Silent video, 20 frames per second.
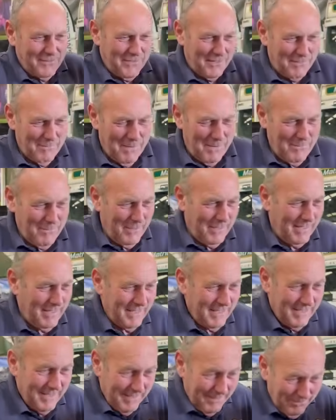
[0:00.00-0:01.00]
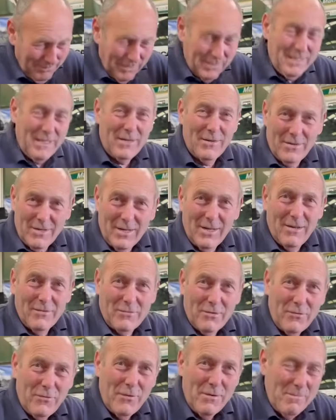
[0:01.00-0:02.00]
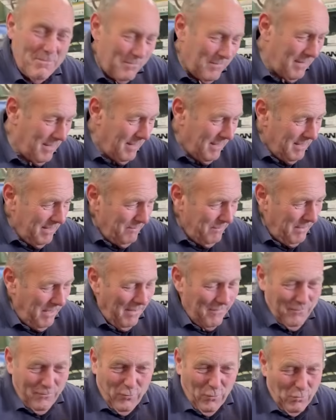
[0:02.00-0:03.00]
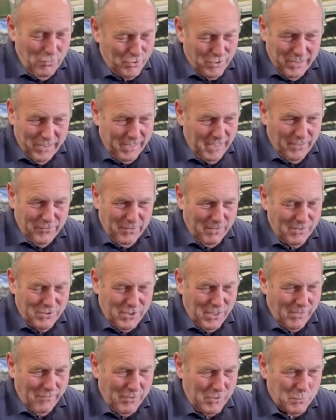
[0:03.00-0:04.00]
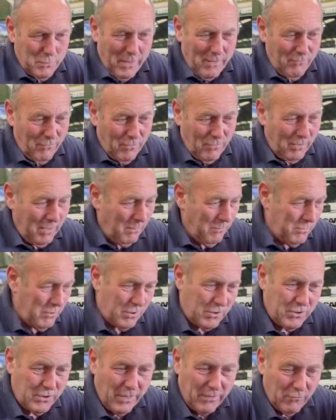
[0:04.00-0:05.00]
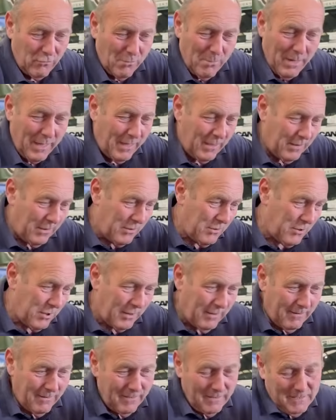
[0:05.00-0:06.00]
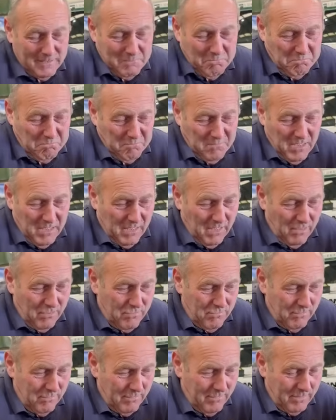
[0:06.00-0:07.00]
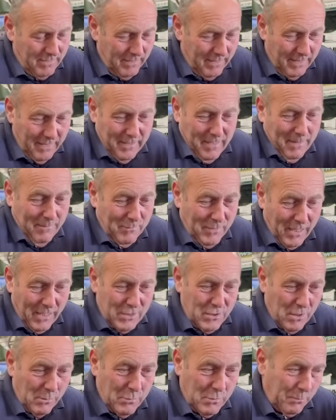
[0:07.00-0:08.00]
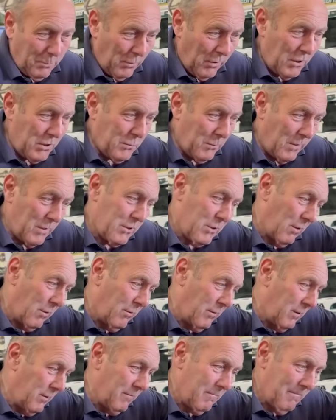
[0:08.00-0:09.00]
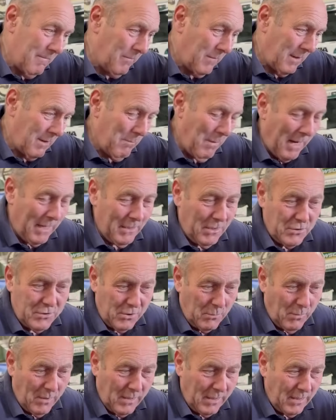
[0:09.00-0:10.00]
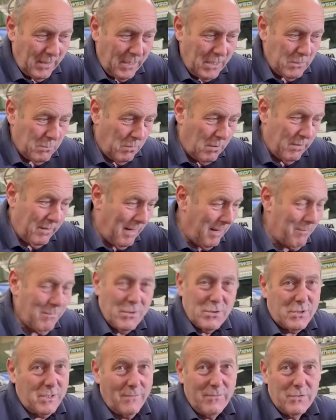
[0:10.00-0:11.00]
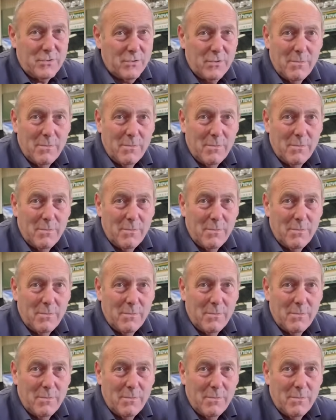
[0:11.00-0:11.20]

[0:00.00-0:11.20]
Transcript: I remember. But I did look after it. But unfortunately, nothing serious went wrong. It was just general maintenance, and you know, in them days I was pretty switched on, and maintenance of one of these weren't that much different to the